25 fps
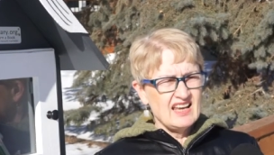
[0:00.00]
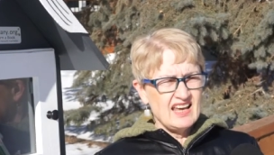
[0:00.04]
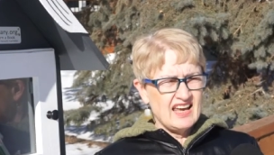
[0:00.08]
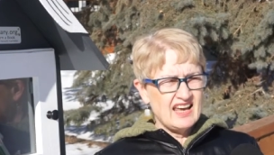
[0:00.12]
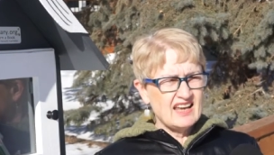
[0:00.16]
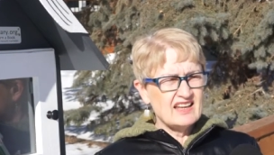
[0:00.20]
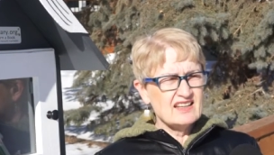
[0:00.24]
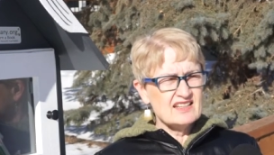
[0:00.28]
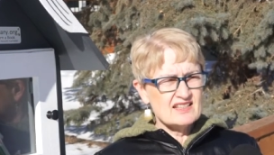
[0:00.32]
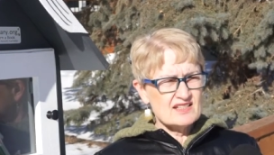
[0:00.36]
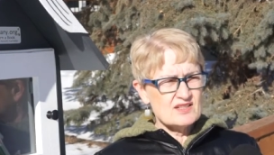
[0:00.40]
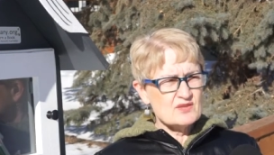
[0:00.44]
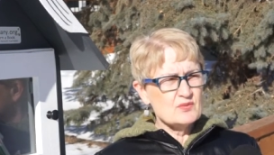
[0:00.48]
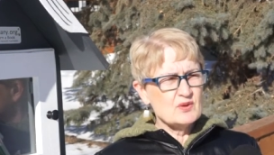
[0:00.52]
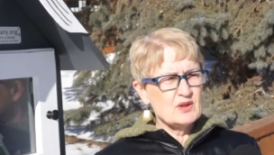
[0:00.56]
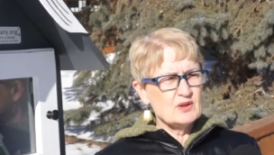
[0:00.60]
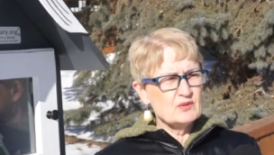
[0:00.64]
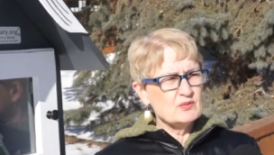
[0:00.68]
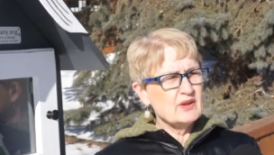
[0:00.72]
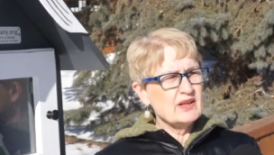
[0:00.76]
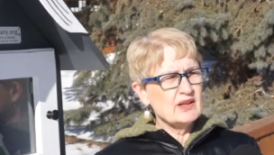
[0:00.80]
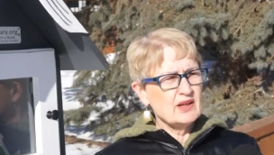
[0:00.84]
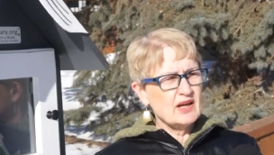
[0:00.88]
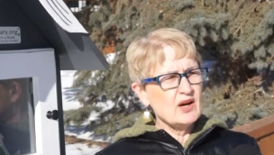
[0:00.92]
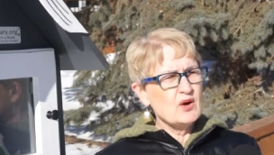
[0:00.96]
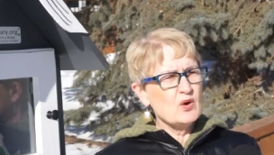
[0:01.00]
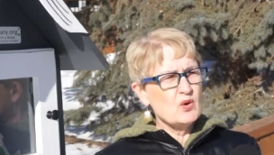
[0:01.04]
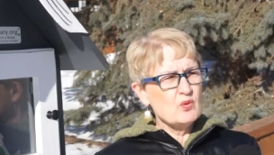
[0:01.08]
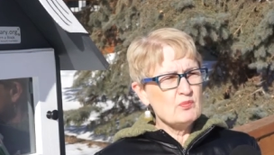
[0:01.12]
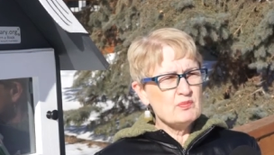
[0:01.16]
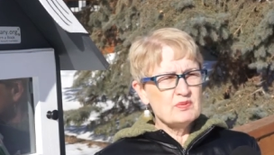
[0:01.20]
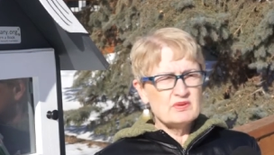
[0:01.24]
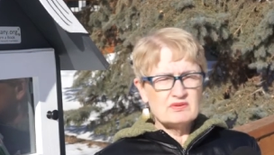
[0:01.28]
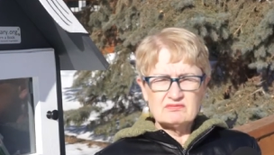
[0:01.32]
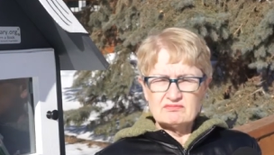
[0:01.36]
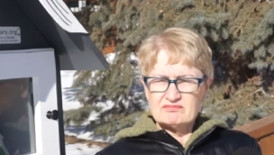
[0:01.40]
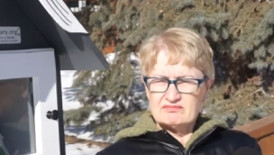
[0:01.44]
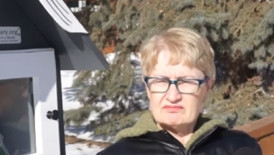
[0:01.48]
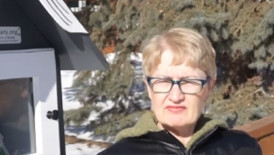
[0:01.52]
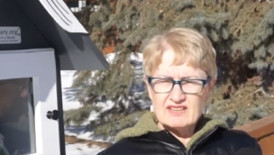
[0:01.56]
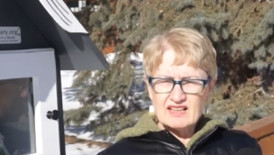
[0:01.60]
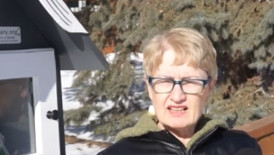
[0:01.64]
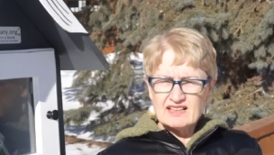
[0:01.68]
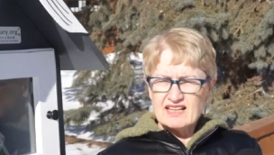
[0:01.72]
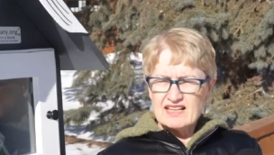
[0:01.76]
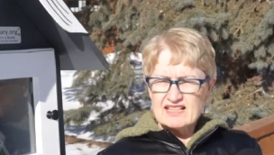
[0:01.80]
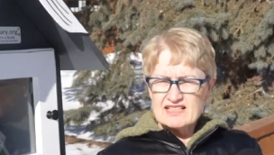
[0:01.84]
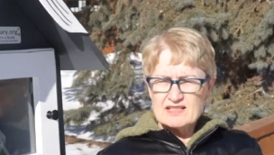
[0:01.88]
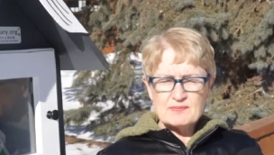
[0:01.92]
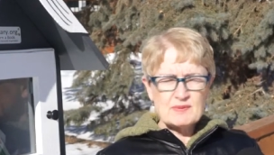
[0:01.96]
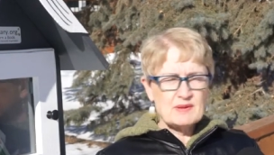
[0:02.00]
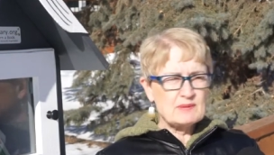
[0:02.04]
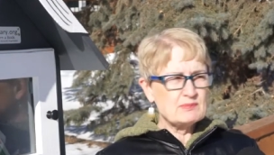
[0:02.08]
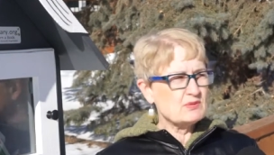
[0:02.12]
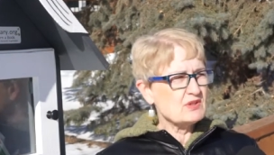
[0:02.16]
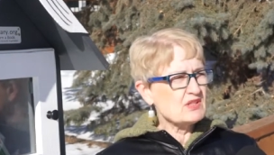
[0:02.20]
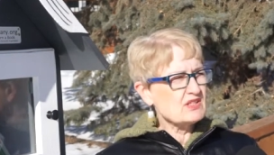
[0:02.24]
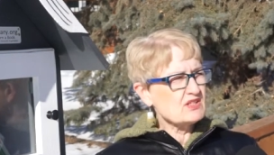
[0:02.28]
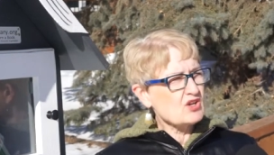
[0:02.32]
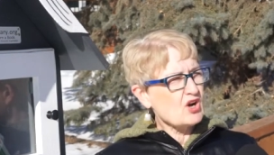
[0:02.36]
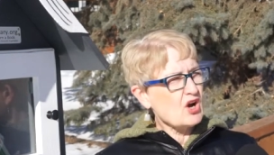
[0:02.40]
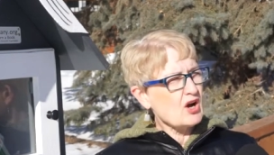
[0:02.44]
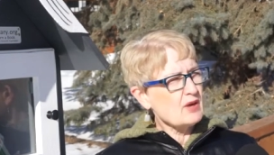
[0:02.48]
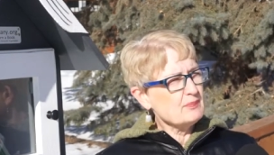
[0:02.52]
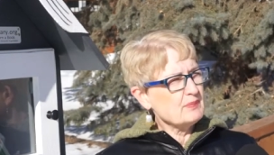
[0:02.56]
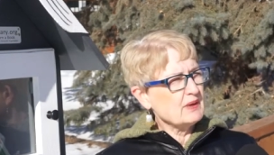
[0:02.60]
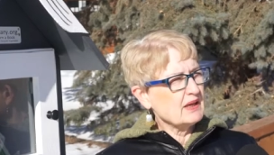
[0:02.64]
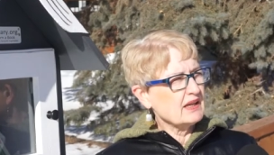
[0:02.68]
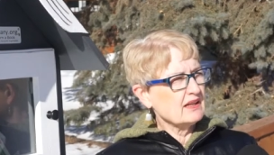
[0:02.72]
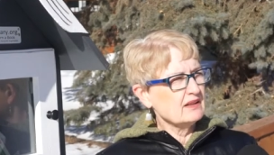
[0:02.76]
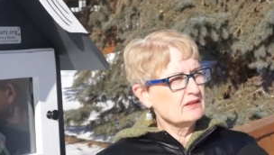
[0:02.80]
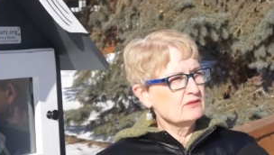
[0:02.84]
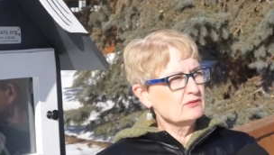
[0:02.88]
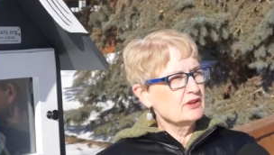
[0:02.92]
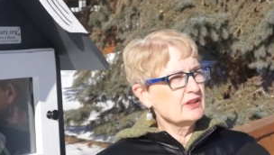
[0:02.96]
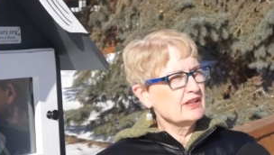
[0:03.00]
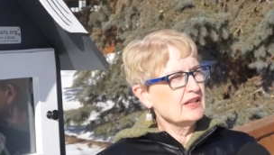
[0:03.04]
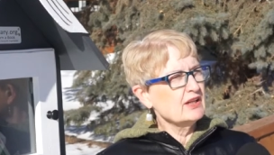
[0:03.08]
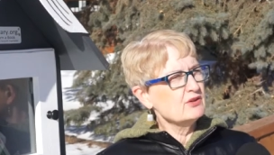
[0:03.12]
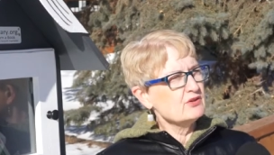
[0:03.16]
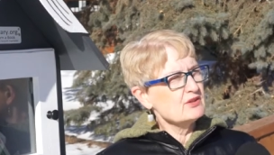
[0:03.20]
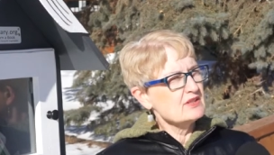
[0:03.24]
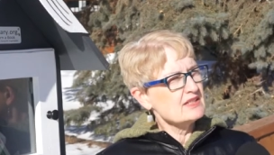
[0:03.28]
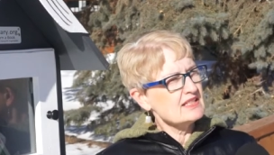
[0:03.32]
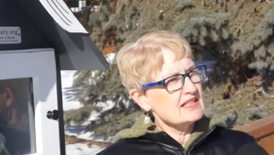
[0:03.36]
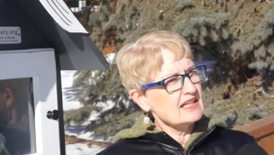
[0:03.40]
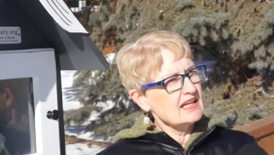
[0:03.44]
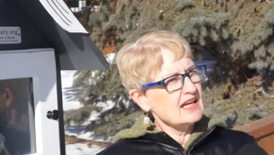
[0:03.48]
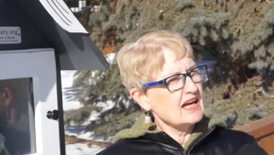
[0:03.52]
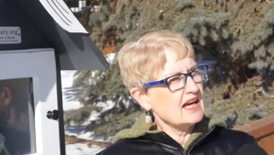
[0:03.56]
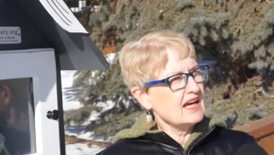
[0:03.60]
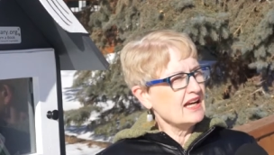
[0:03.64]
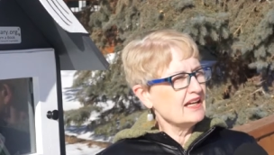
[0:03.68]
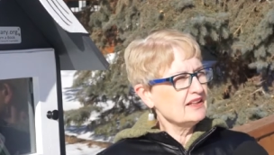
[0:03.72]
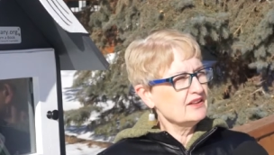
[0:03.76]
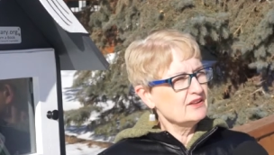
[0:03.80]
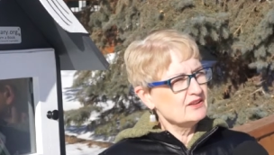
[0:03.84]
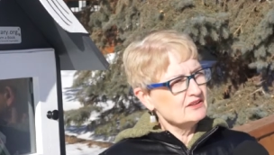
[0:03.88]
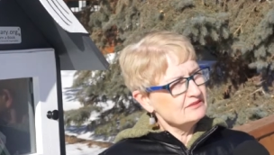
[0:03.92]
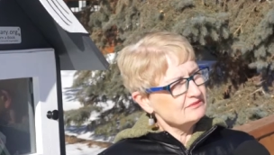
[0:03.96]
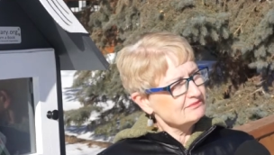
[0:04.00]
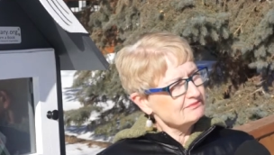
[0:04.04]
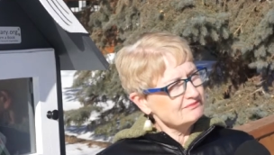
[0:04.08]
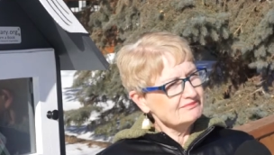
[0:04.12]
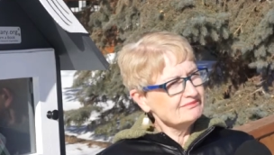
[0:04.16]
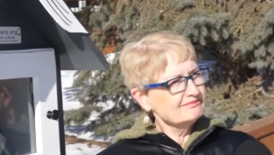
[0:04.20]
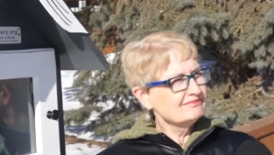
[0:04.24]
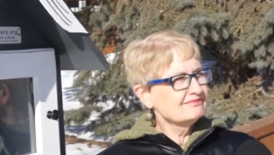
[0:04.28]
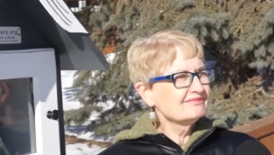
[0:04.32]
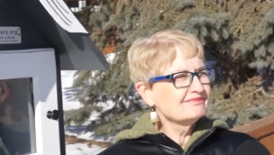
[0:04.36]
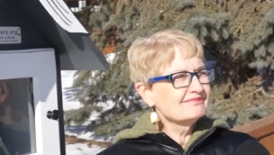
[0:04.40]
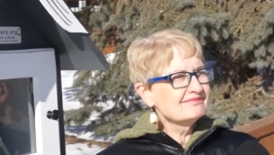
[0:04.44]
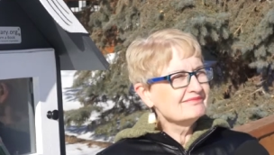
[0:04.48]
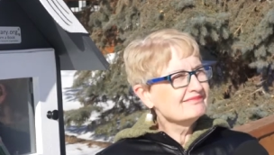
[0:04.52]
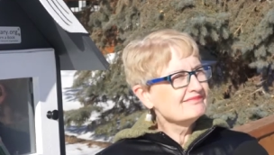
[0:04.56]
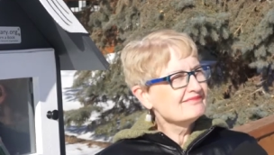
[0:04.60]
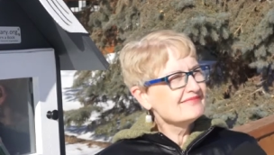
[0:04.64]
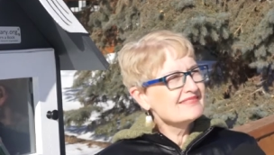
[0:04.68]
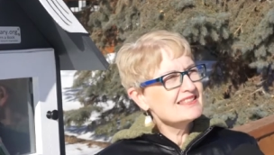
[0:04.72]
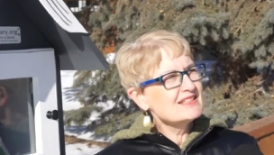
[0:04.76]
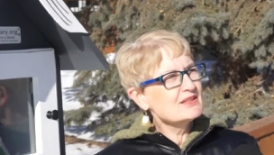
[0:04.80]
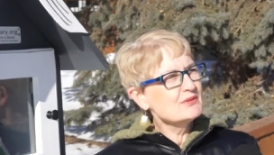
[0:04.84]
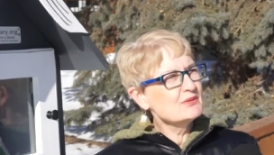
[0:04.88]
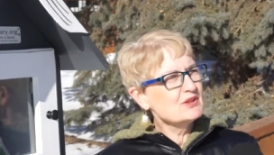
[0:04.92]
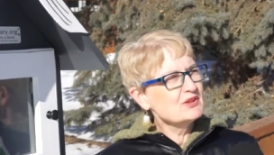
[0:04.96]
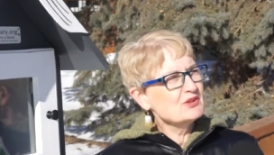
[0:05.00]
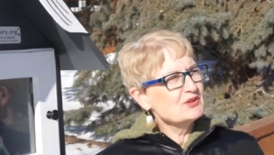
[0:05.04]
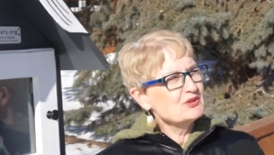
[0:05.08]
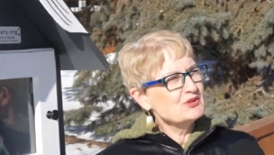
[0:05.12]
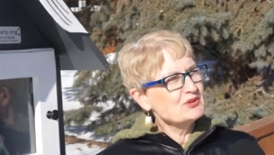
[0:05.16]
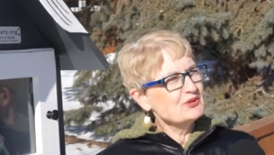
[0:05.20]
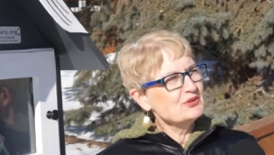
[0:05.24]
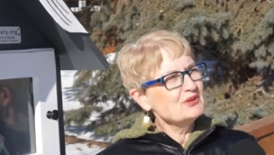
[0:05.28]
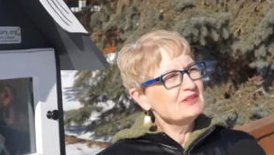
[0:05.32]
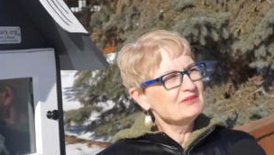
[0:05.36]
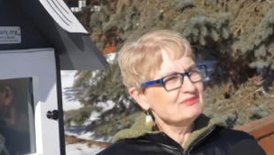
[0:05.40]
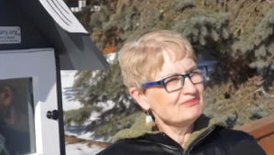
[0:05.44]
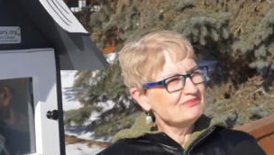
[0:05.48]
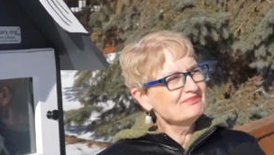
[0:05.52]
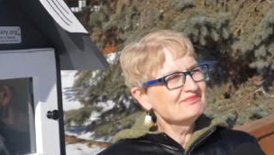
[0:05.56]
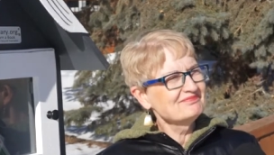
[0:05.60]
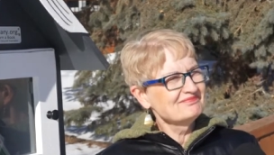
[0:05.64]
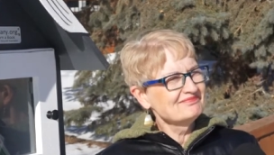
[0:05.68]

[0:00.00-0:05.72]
and it's one way I hope that as people stop, I can run out and say hi or see what they're doing.